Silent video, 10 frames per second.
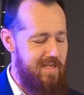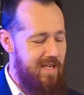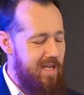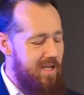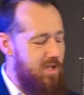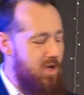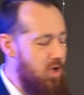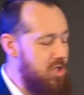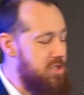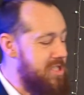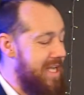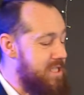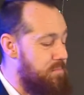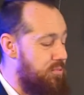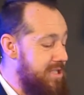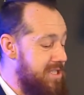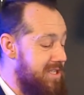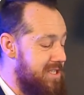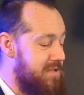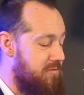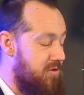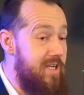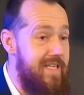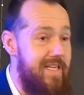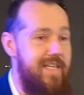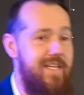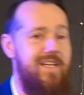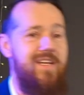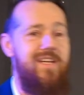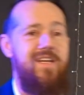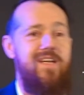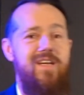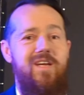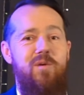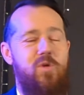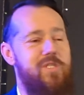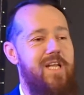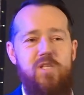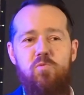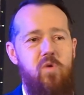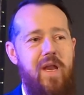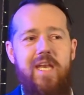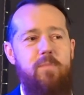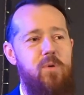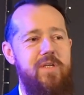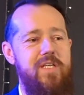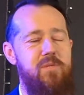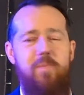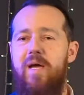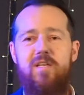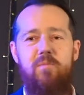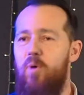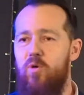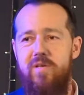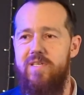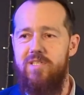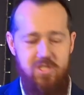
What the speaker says: The Lord sets prisoners free because He doesn't want anybody to be under bondage.